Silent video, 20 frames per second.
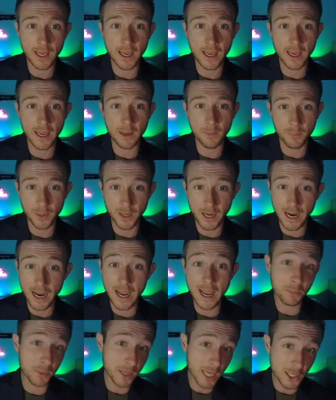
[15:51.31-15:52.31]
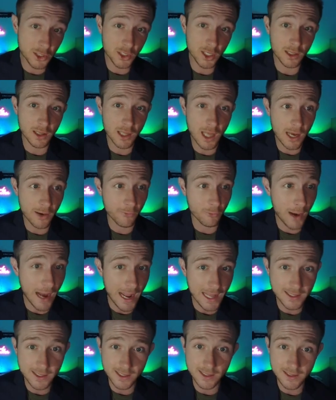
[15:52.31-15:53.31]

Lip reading: But I am catching a lot of rats